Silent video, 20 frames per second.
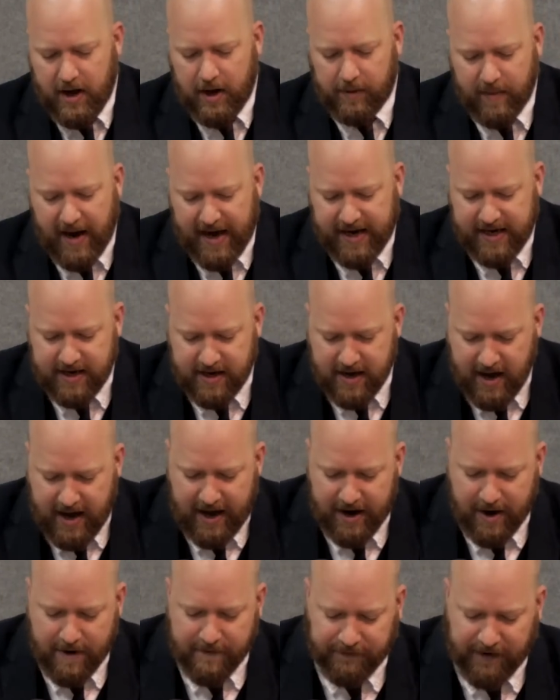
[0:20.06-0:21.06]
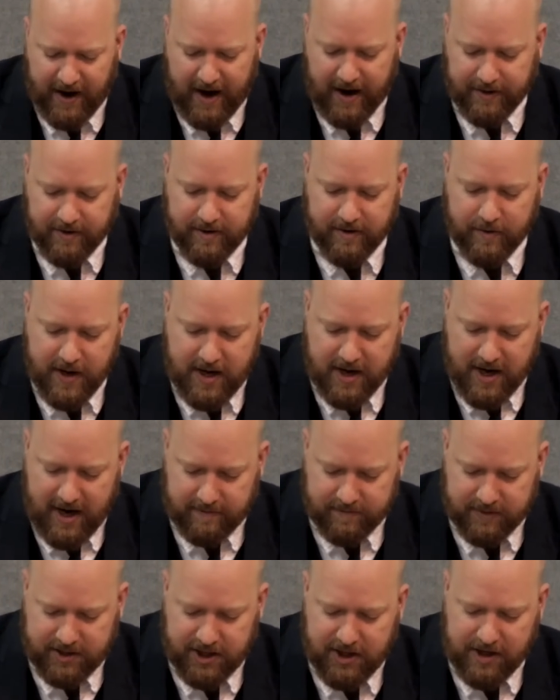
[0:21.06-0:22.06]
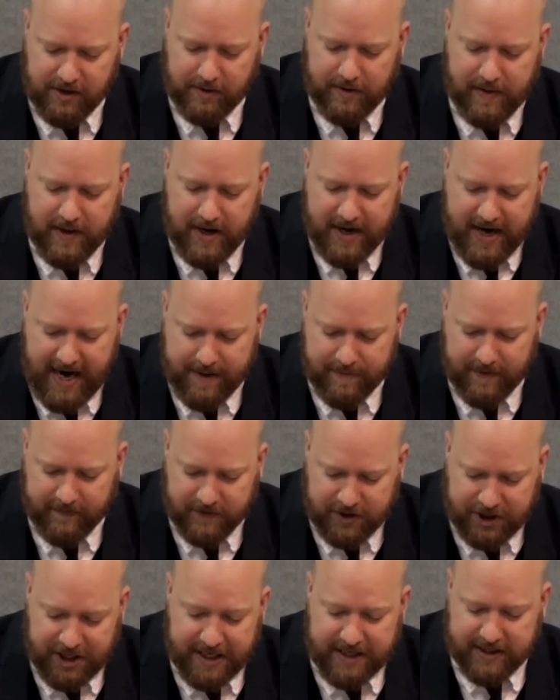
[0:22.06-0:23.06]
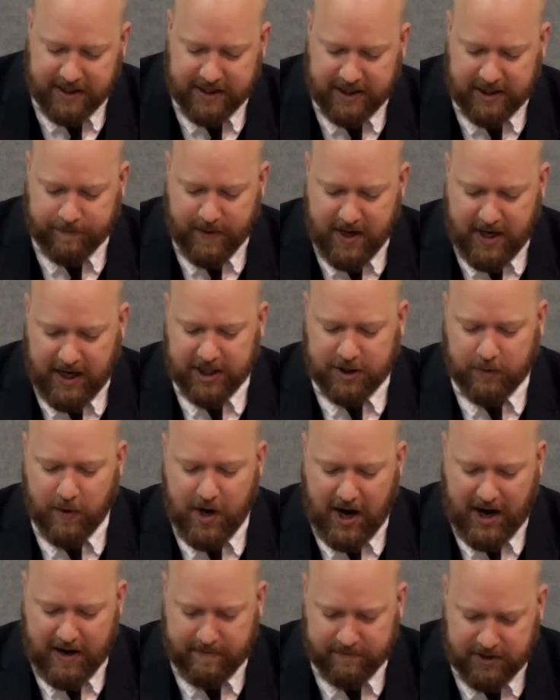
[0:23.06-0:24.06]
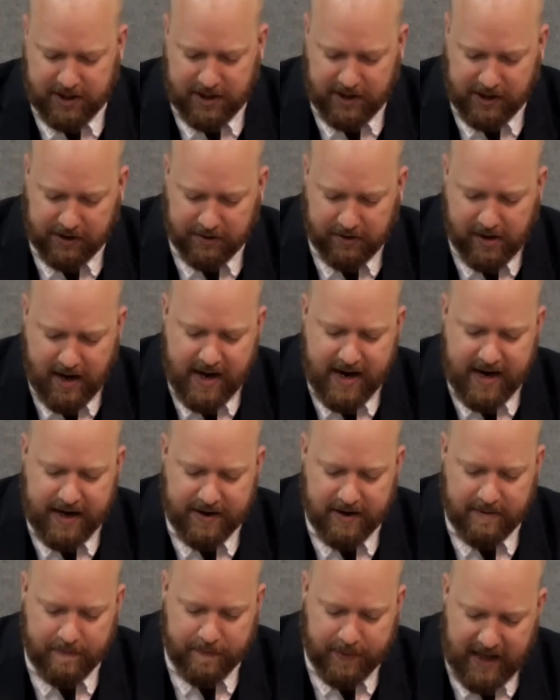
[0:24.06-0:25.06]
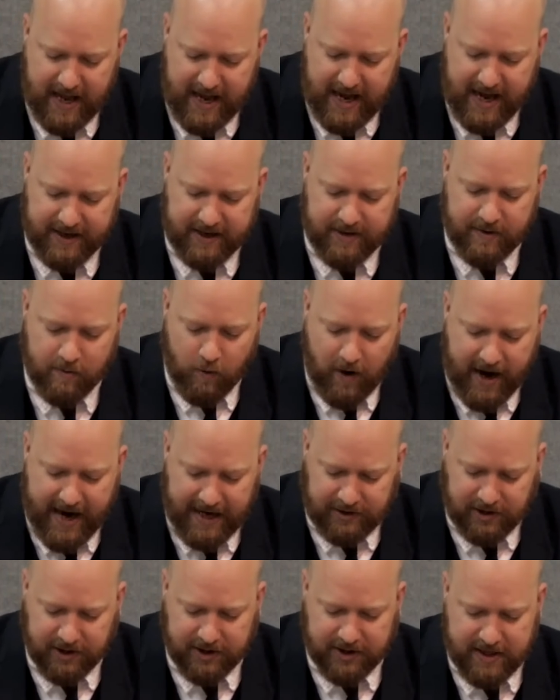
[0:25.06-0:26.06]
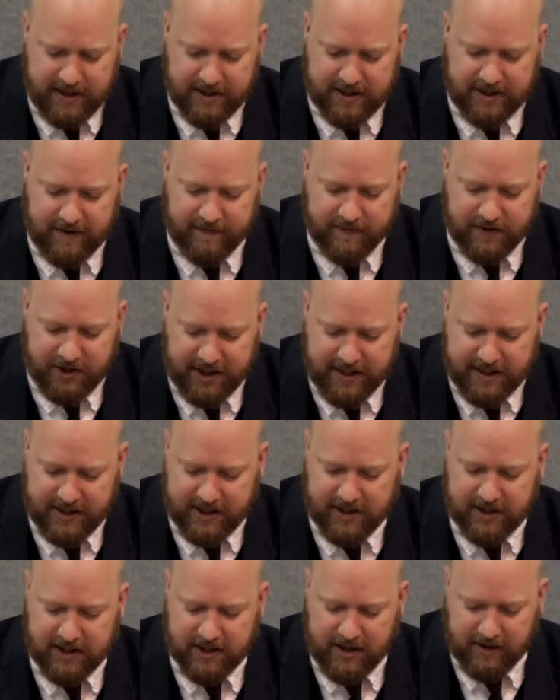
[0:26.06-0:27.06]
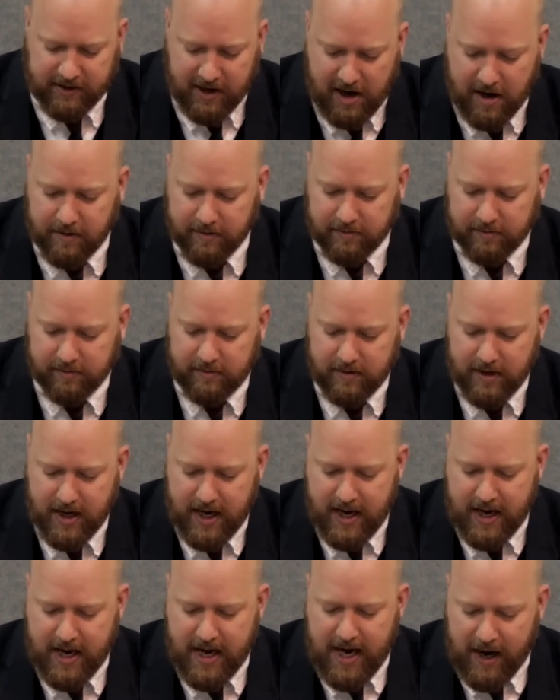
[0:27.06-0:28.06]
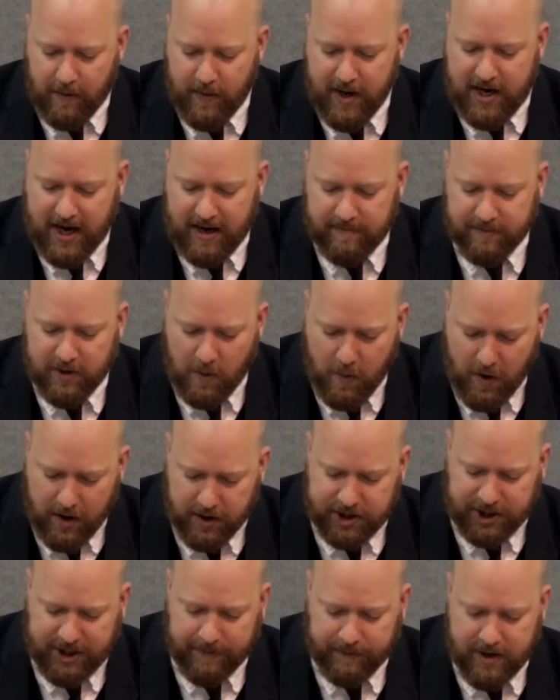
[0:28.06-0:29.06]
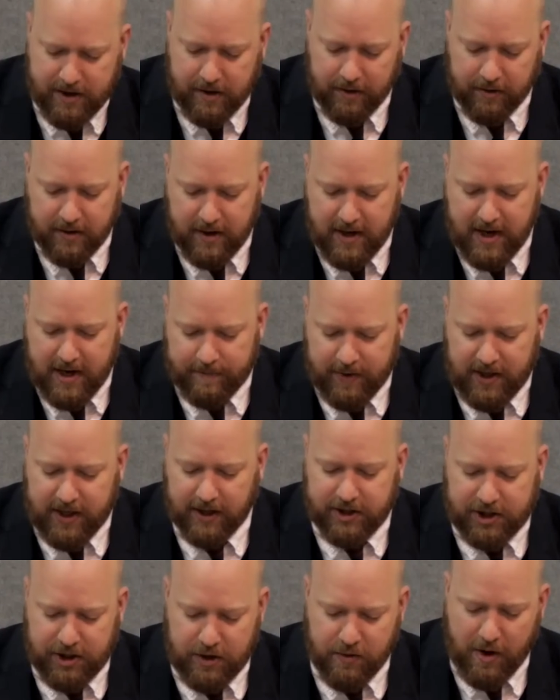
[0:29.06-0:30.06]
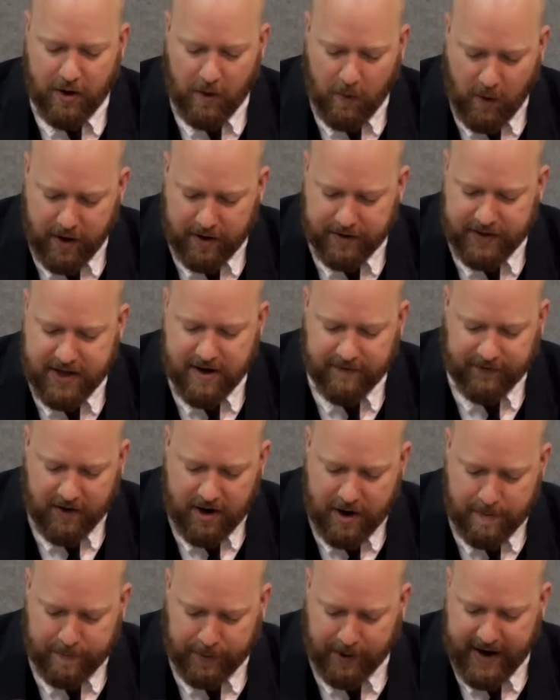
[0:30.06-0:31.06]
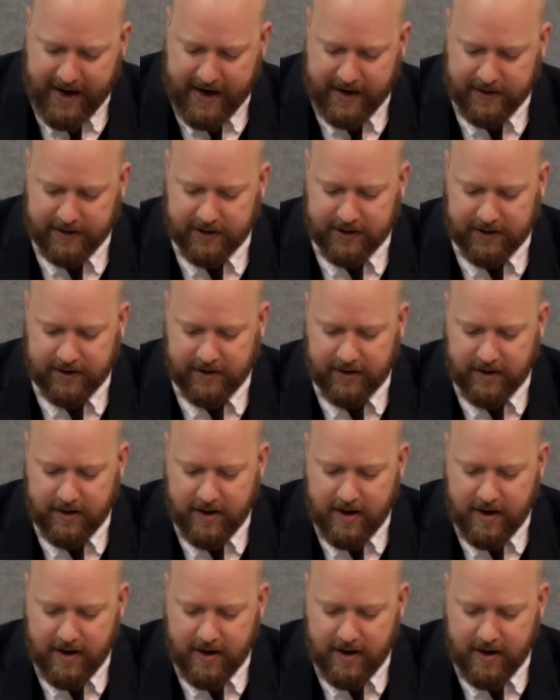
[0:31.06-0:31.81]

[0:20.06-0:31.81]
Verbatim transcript: Almighty God, our Father, we come to you in the name of Jesus because we come to you in the blood and righteousness of Jesus alone. And we come to worship you because you are worthy of all praise.